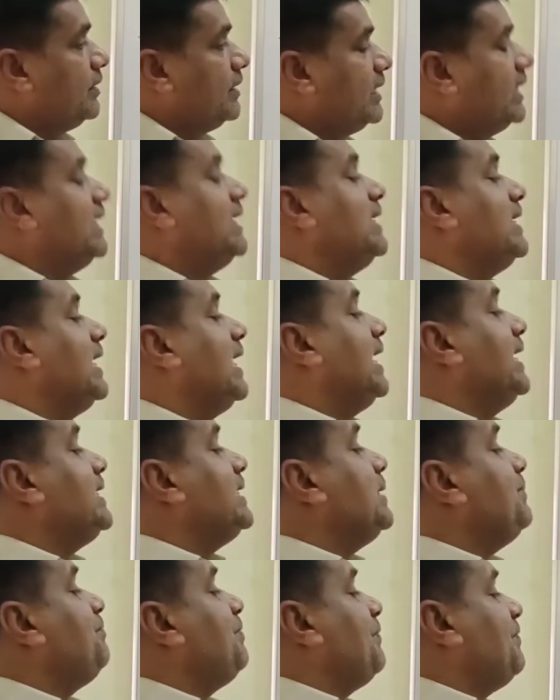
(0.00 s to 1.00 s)
In
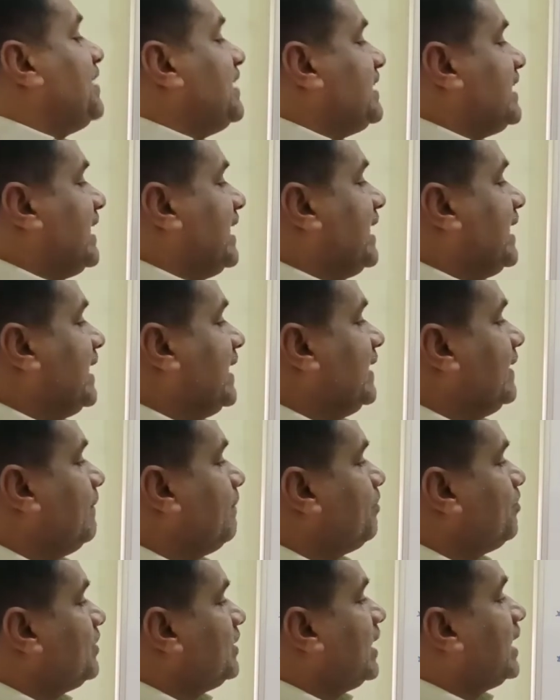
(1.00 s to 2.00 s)
1953,
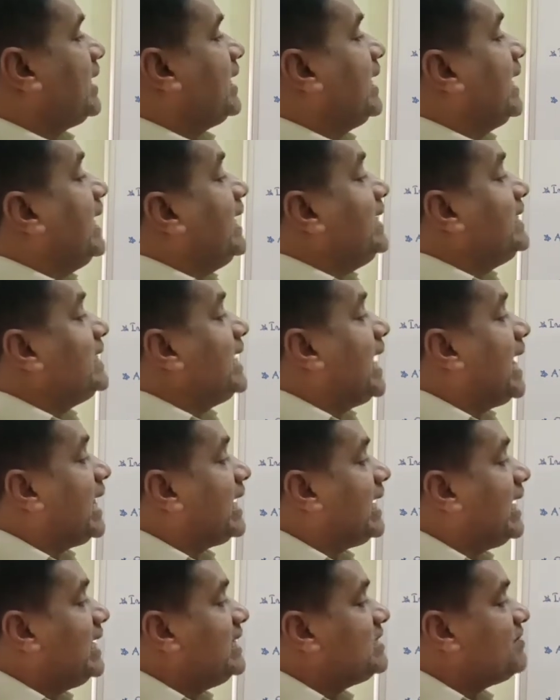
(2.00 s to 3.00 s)
the 8
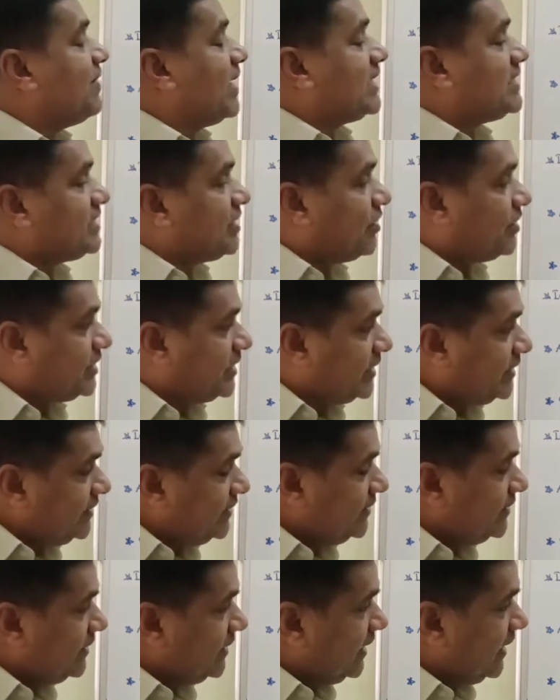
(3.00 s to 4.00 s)
airlines were
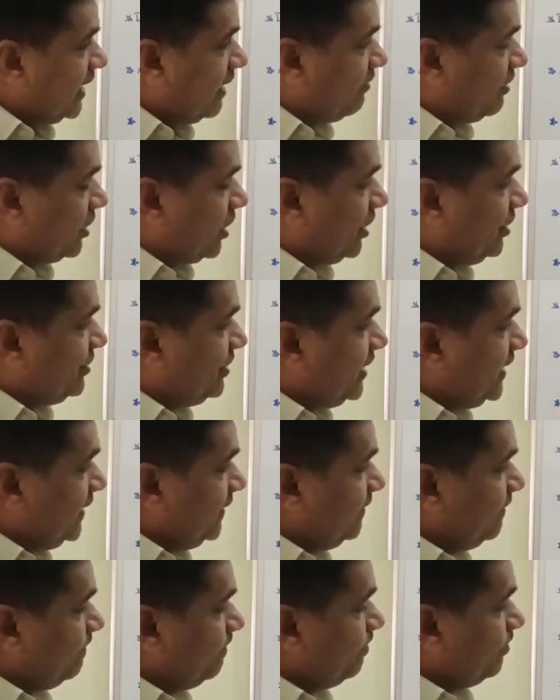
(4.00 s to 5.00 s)
started. in our
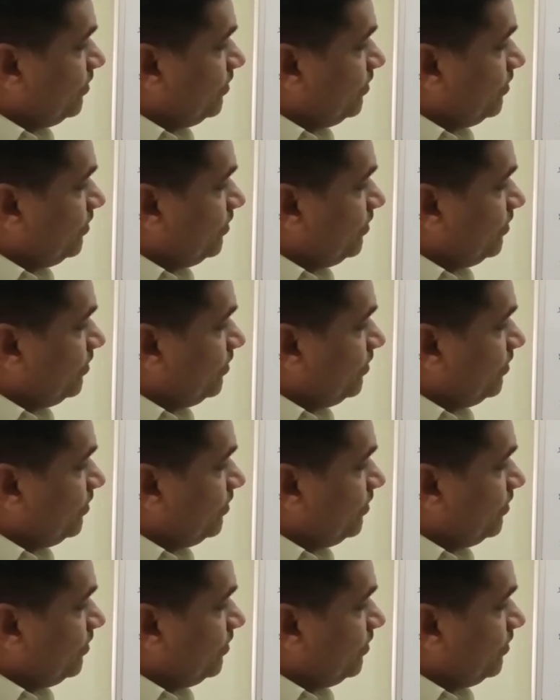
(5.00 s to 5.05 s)
country.